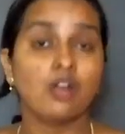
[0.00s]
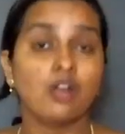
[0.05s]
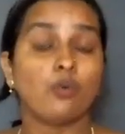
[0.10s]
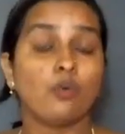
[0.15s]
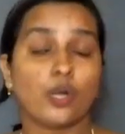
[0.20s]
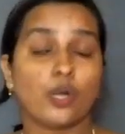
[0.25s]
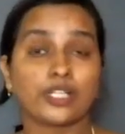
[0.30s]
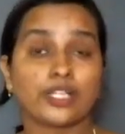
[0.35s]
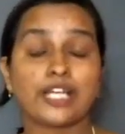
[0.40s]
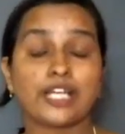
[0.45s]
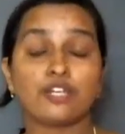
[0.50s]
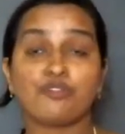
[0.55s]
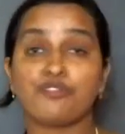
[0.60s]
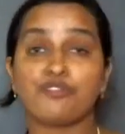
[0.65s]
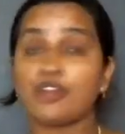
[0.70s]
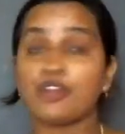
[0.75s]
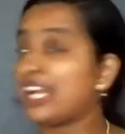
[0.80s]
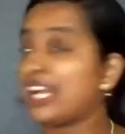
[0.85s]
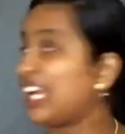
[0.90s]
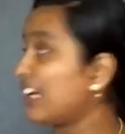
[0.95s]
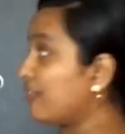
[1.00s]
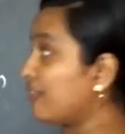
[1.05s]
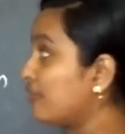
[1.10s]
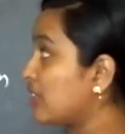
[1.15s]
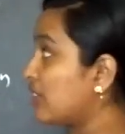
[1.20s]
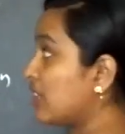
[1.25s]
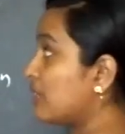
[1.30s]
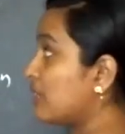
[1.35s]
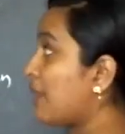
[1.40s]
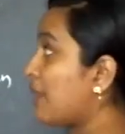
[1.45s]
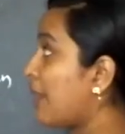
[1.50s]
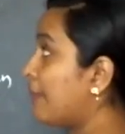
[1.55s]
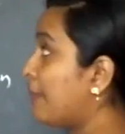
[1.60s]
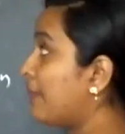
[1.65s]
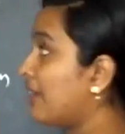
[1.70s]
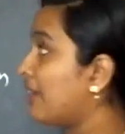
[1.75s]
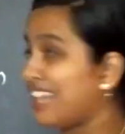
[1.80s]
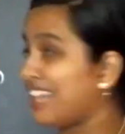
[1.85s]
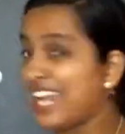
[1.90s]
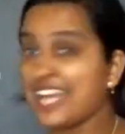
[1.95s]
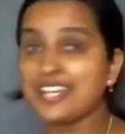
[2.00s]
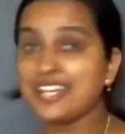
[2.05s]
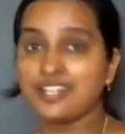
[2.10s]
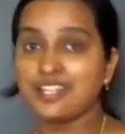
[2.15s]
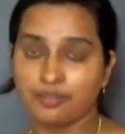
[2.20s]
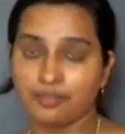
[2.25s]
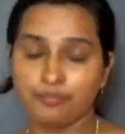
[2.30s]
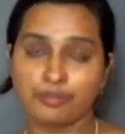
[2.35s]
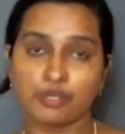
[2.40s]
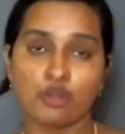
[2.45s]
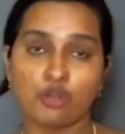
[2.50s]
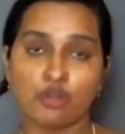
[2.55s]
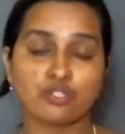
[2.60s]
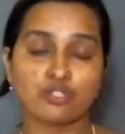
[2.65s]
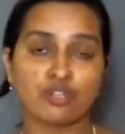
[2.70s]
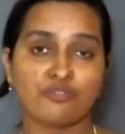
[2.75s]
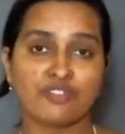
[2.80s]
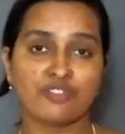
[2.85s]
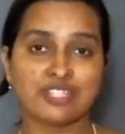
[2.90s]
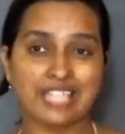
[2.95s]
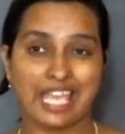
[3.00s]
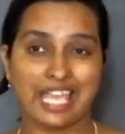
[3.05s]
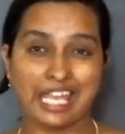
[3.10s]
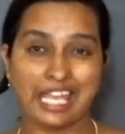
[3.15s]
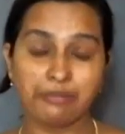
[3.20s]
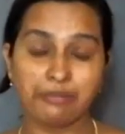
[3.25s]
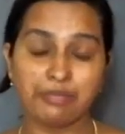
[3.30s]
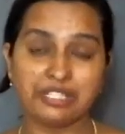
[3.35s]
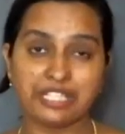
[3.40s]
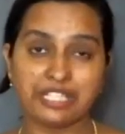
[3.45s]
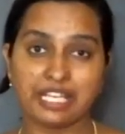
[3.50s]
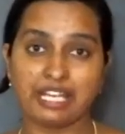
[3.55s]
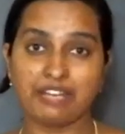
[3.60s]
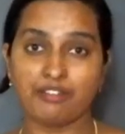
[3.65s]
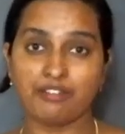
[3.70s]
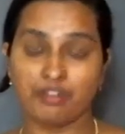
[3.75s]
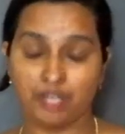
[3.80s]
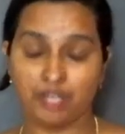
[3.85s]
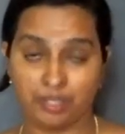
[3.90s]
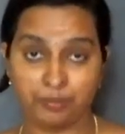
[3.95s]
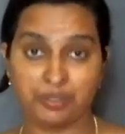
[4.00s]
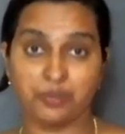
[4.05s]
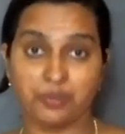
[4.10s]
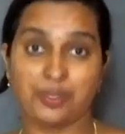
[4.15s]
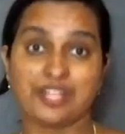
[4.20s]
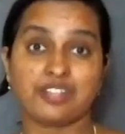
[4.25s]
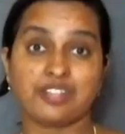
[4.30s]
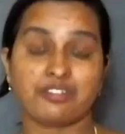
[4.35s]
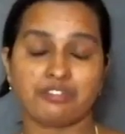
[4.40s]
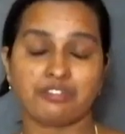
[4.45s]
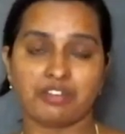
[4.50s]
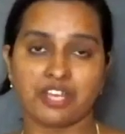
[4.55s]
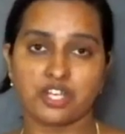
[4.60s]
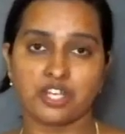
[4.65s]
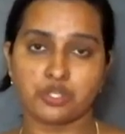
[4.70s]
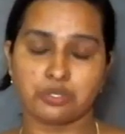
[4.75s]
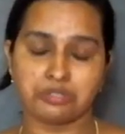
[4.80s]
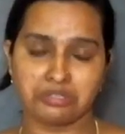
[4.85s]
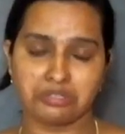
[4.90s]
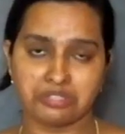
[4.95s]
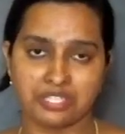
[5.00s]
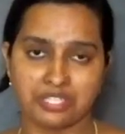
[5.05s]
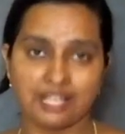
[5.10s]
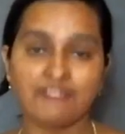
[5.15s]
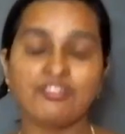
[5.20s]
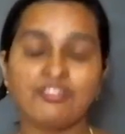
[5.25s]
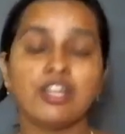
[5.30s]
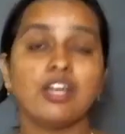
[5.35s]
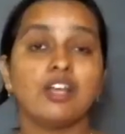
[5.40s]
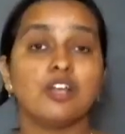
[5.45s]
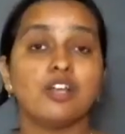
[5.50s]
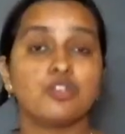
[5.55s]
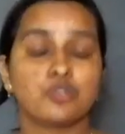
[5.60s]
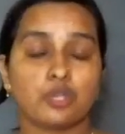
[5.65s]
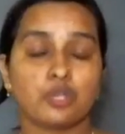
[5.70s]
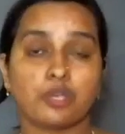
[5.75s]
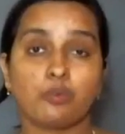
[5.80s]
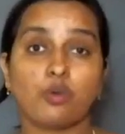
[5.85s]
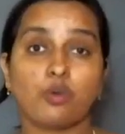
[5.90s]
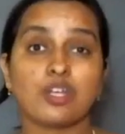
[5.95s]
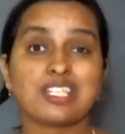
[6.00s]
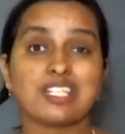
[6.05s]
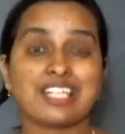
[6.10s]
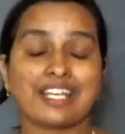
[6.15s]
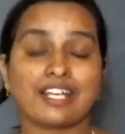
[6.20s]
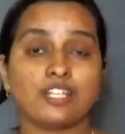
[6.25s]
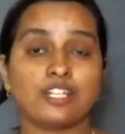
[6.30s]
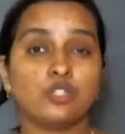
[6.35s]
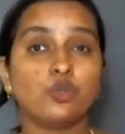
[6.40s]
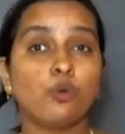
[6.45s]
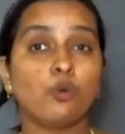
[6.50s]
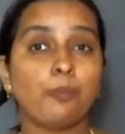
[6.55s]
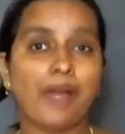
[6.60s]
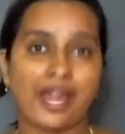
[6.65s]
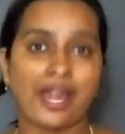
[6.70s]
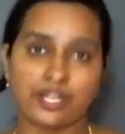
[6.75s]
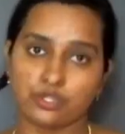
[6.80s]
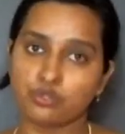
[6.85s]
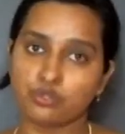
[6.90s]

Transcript: What kind of a life did Babur left? Because of his enmity in between the relations itself. So he was like a nomad.